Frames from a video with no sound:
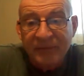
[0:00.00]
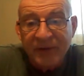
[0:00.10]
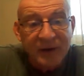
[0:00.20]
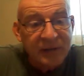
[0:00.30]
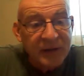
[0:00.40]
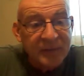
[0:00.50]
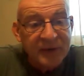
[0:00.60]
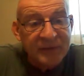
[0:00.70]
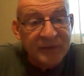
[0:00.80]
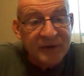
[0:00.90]
record
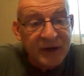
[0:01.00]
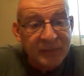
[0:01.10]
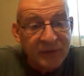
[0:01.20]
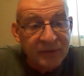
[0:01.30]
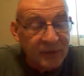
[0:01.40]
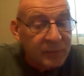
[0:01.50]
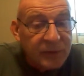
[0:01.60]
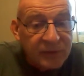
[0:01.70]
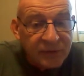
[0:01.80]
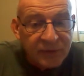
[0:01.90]
keeping, sophisticated music,
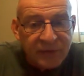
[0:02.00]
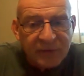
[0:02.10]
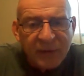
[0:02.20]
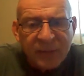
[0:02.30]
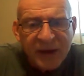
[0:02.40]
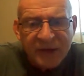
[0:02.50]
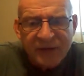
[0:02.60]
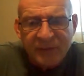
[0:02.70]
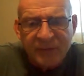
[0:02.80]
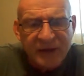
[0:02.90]
beautiful stuff. I'll play
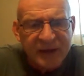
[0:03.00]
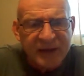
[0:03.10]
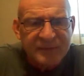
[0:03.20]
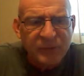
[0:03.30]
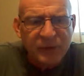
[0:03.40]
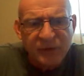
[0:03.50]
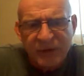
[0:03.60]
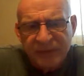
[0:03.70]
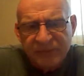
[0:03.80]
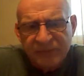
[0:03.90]
something. It's more of a,